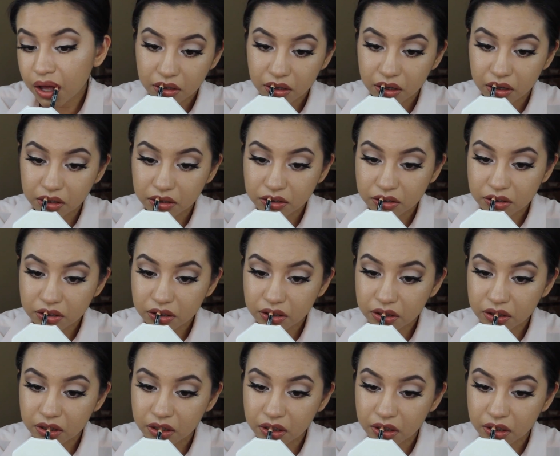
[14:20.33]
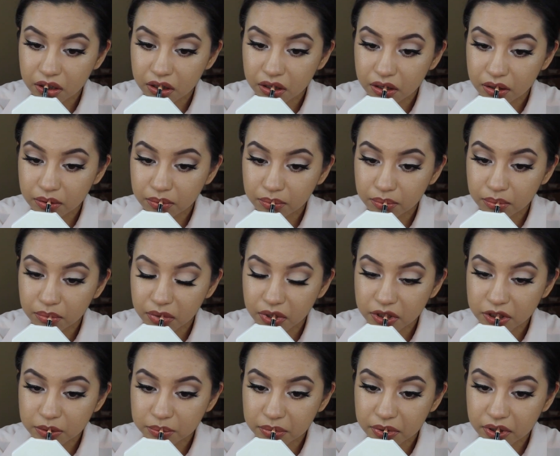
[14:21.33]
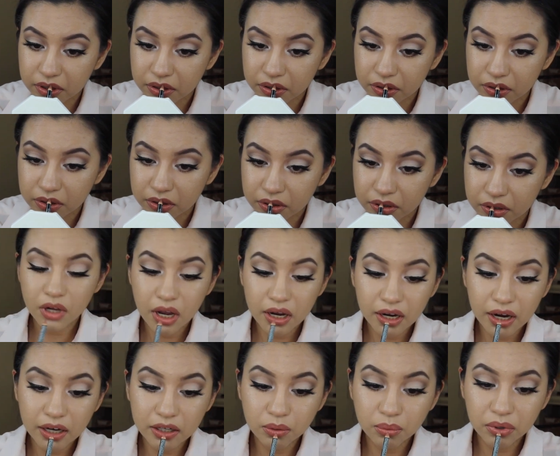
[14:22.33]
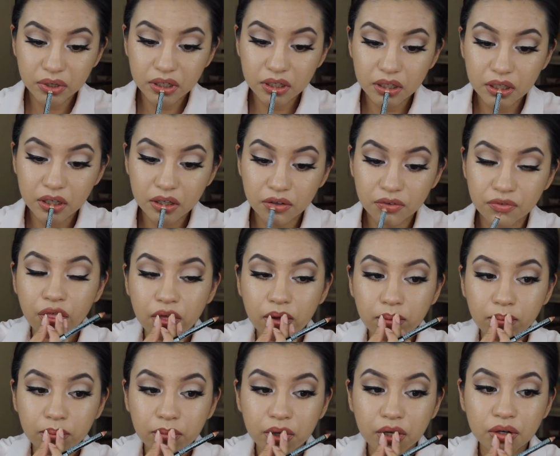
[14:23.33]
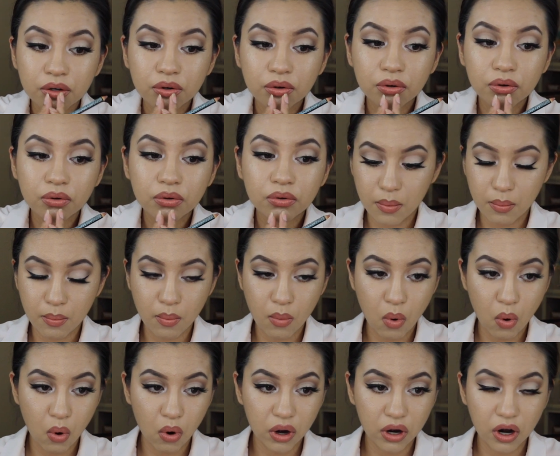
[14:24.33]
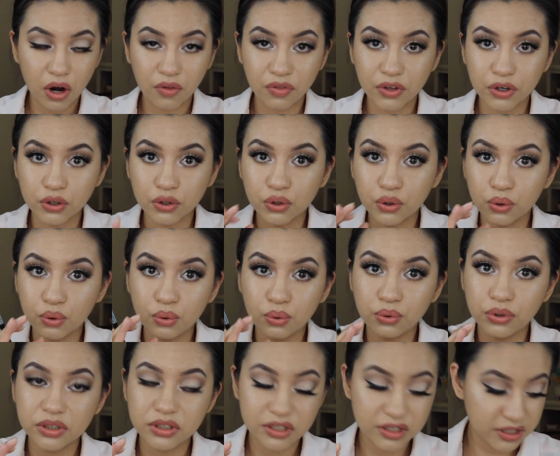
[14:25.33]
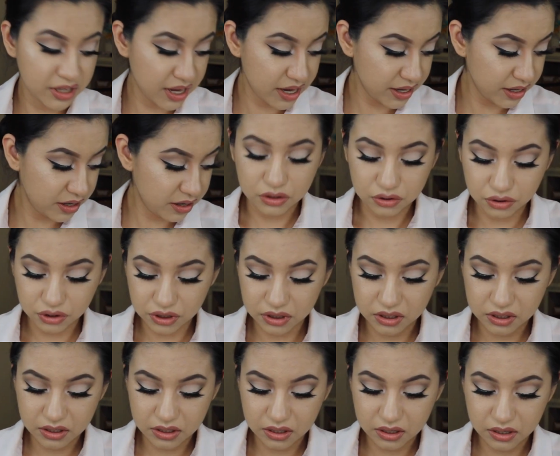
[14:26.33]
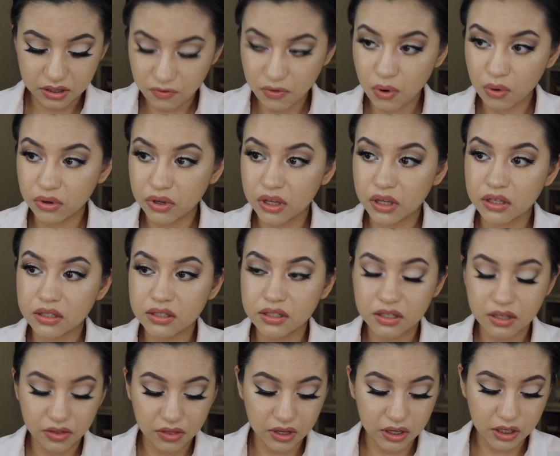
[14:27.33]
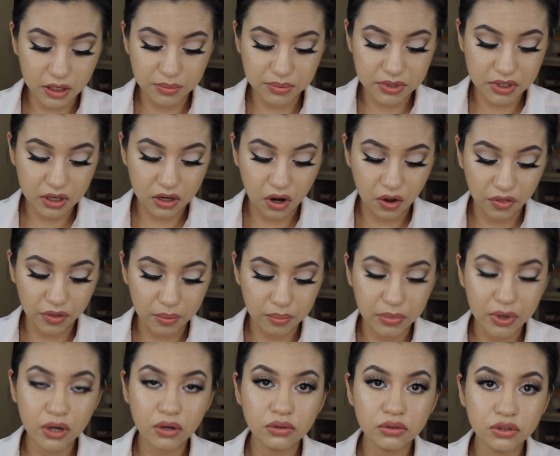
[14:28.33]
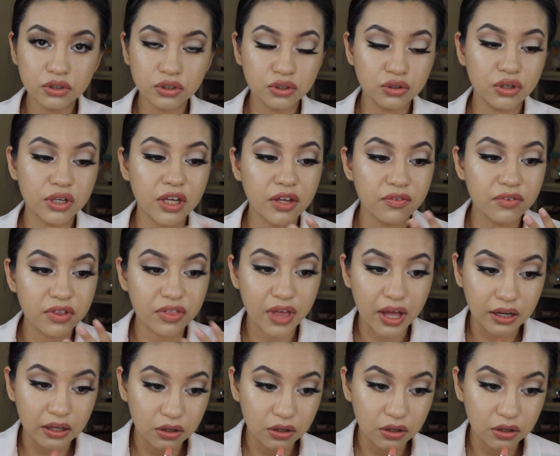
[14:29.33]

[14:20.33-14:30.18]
Yeah, it's looking much better. I kind of want to leave the middle more on the nude side. So just focus the lipstick on the middles to give it